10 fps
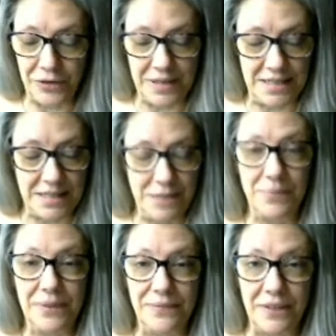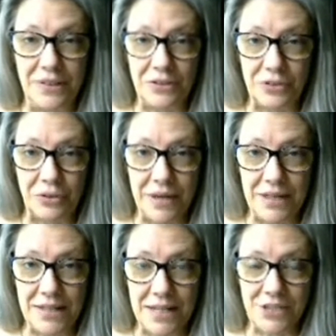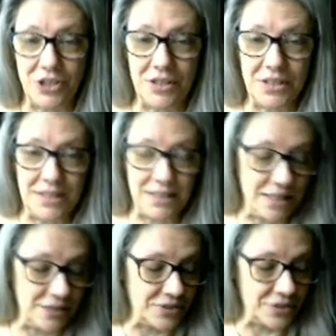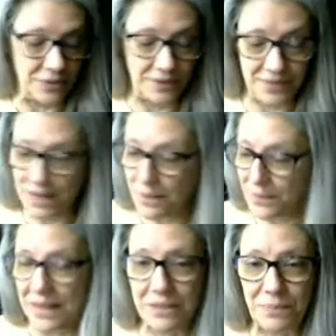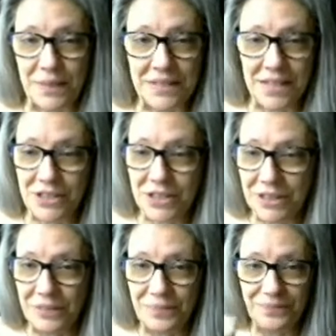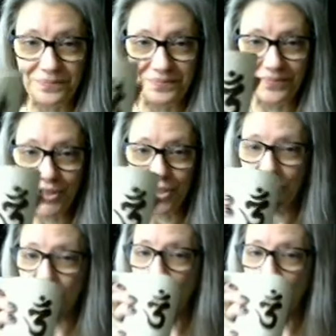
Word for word: deep, that there's great attention to detail. So they've set up an expectation here. Cheers.